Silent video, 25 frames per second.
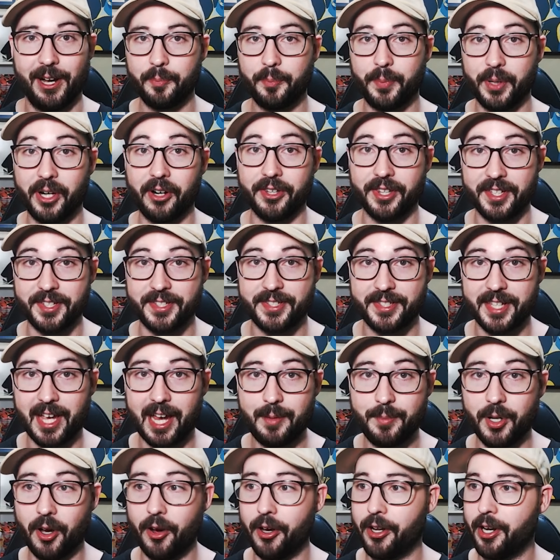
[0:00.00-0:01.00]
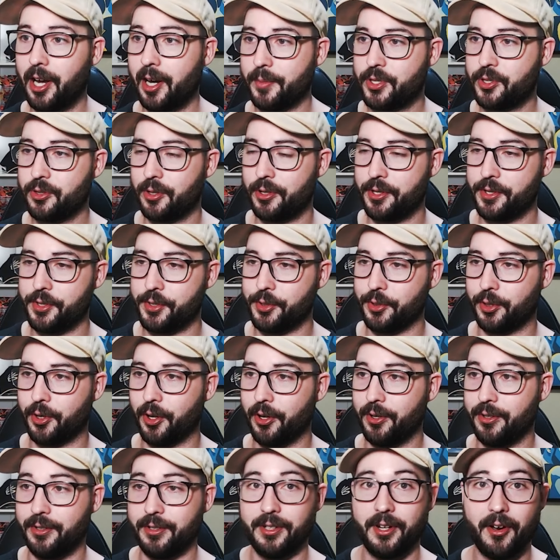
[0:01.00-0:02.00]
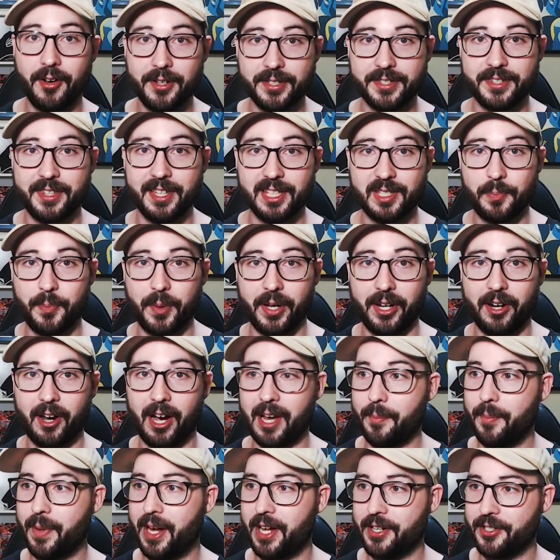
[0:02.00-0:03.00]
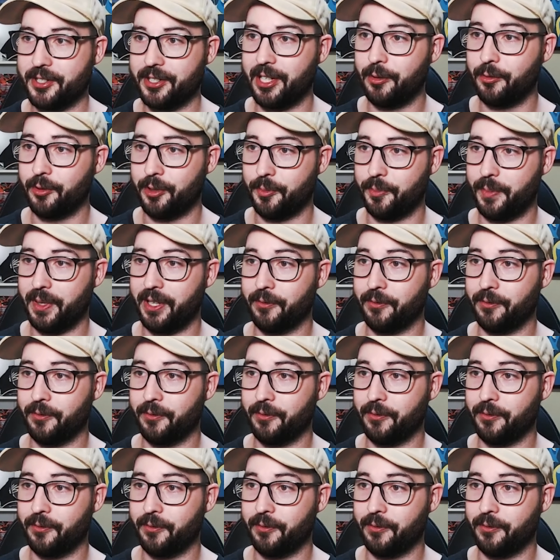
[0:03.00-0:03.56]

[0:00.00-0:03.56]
But on the same note, I'm sure Zuko knows this, but I imagine it would be